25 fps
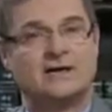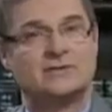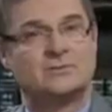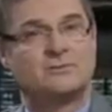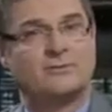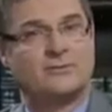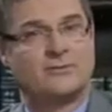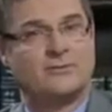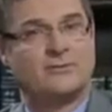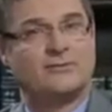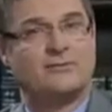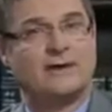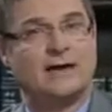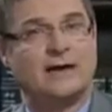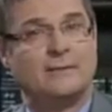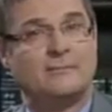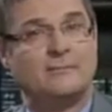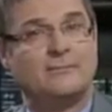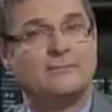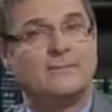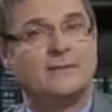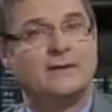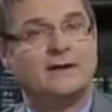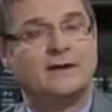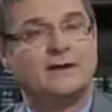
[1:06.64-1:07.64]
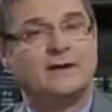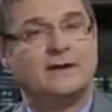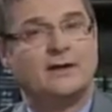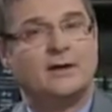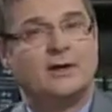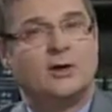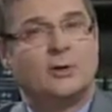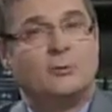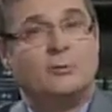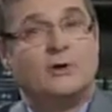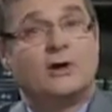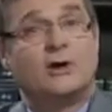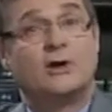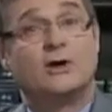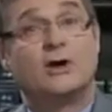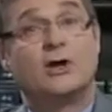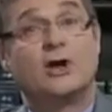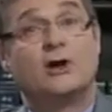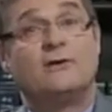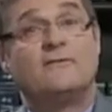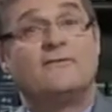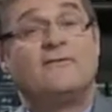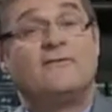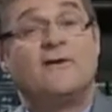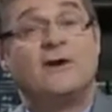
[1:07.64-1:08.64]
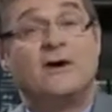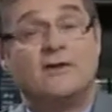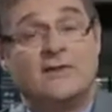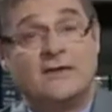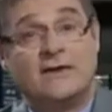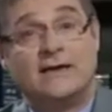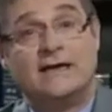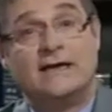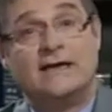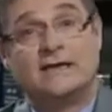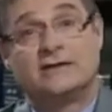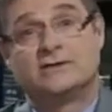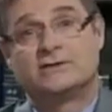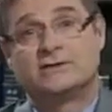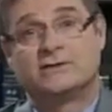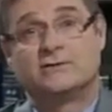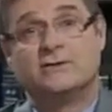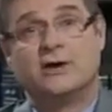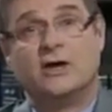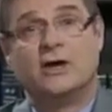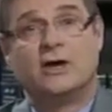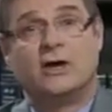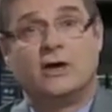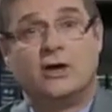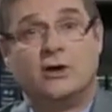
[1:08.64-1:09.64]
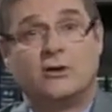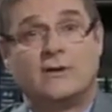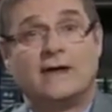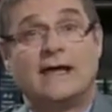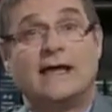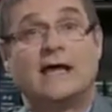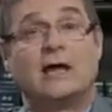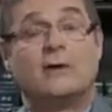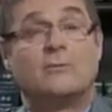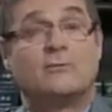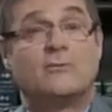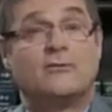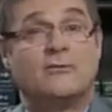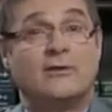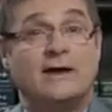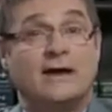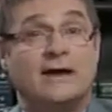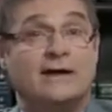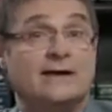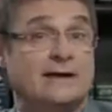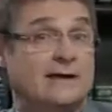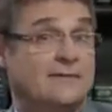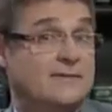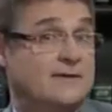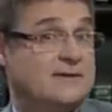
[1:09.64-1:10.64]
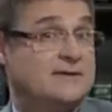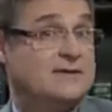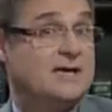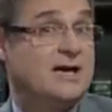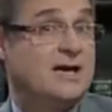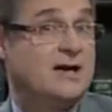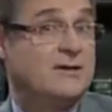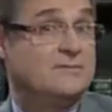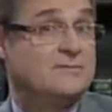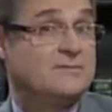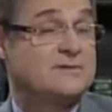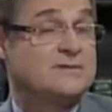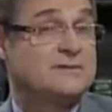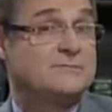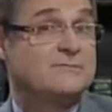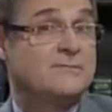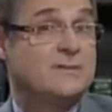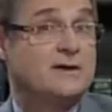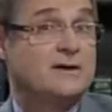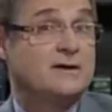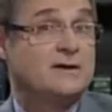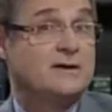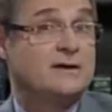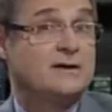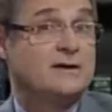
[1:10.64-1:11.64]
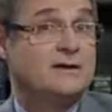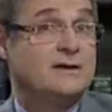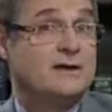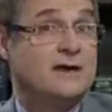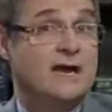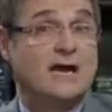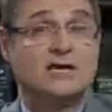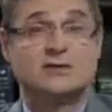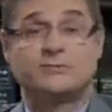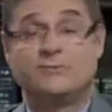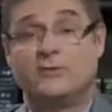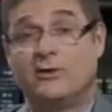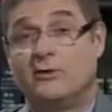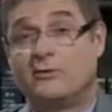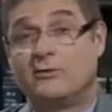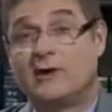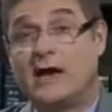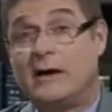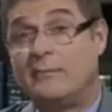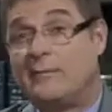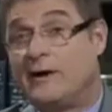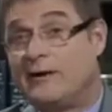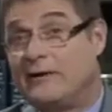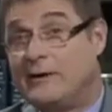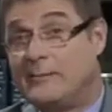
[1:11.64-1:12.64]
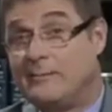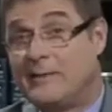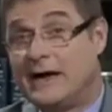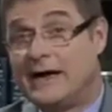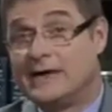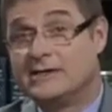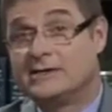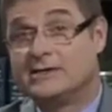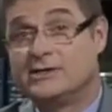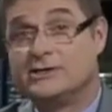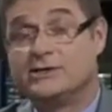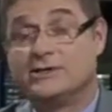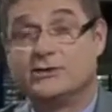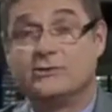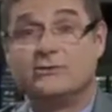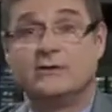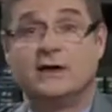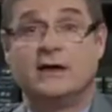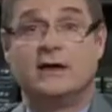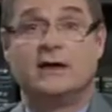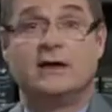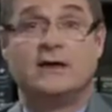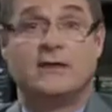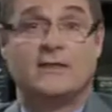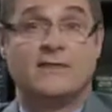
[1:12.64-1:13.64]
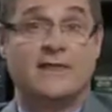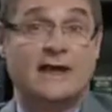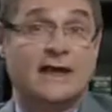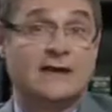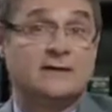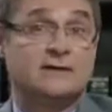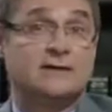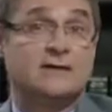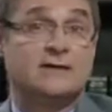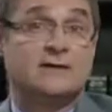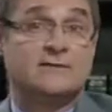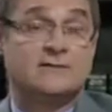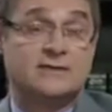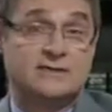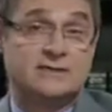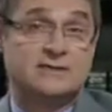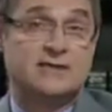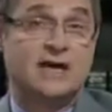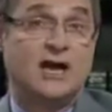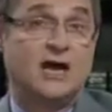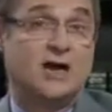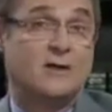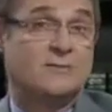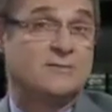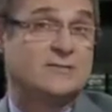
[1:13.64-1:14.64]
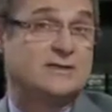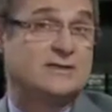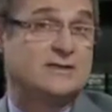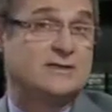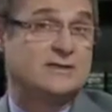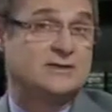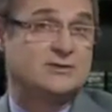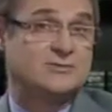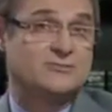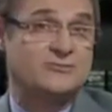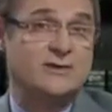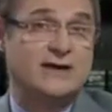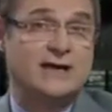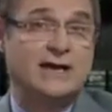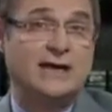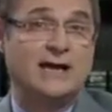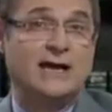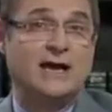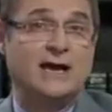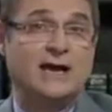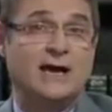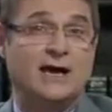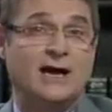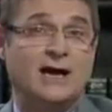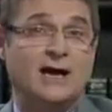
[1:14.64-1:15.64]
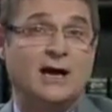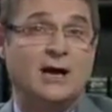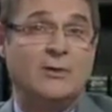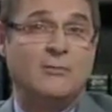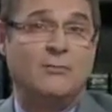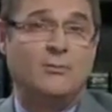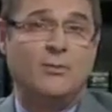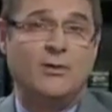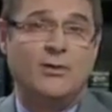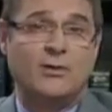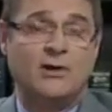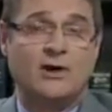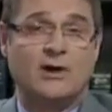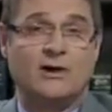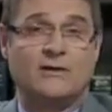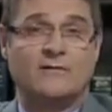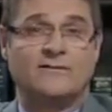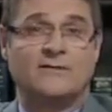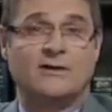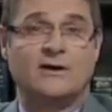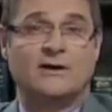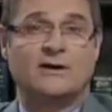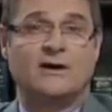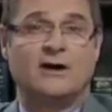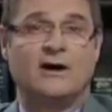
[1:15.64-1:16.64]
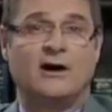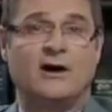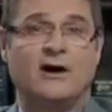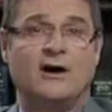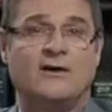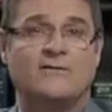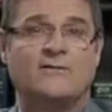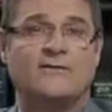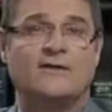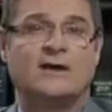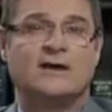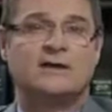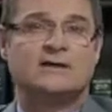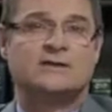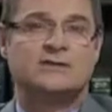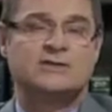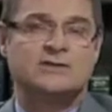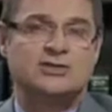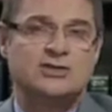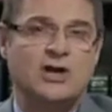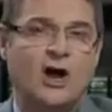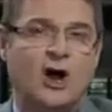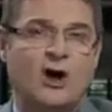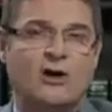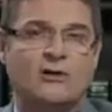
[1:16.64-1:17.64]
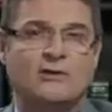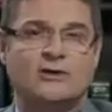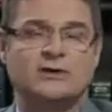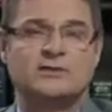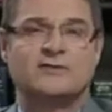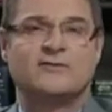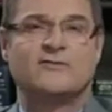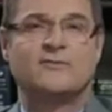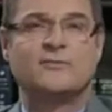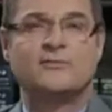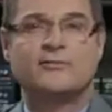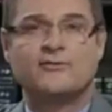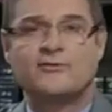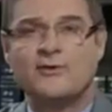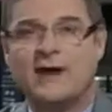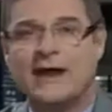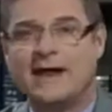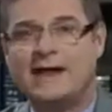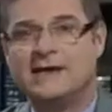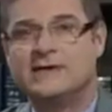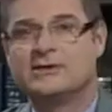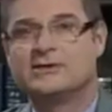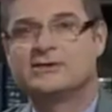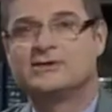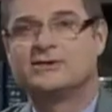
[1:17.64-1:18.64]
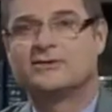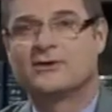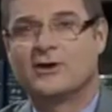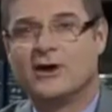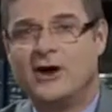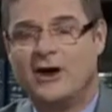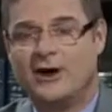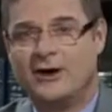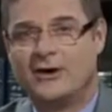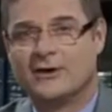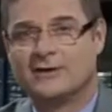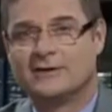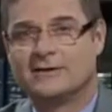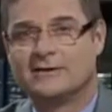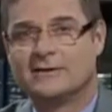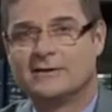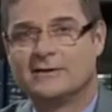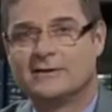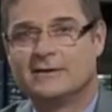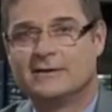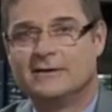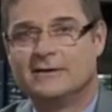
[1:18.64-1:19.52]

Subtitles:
last program. We're going to go further into looking at prayer in the Psalms. Last program, I reminded you that the Psalms is really a book of songs of praise to God.